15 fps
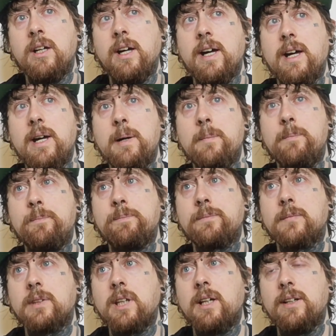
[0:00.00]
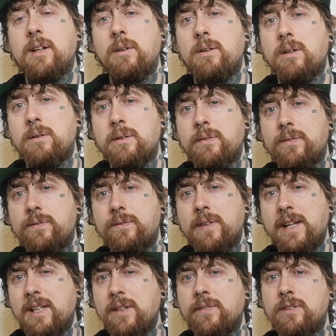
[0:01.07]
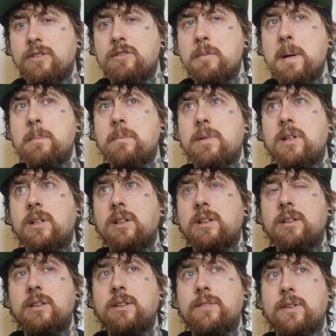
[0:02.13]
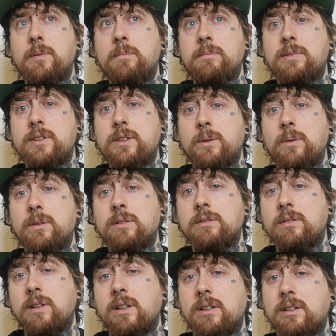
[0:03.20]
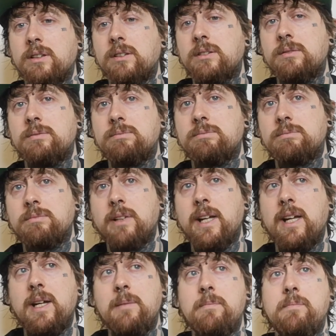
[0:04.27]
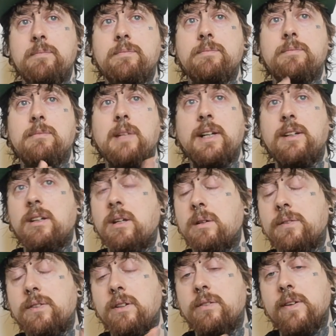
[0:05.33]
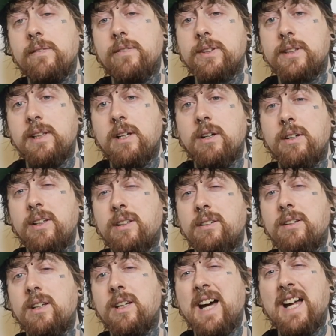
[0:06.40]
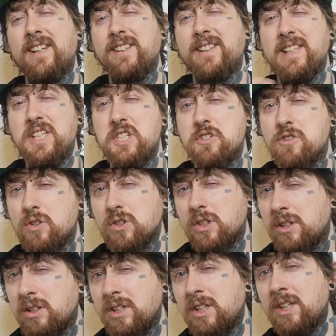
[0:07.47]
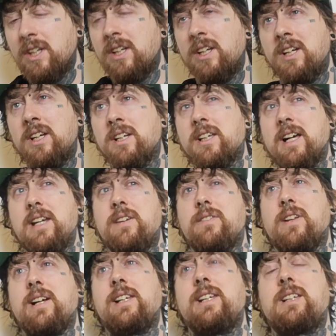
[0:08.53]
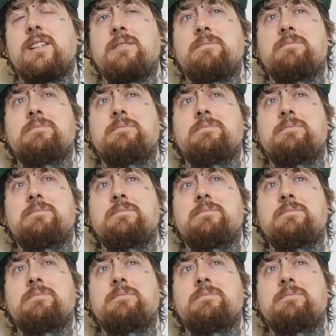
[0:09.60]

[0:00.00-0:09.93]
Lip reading: I don't know if any of you remember from school, or I don't know if you've ever seen it in anti-drug kind of like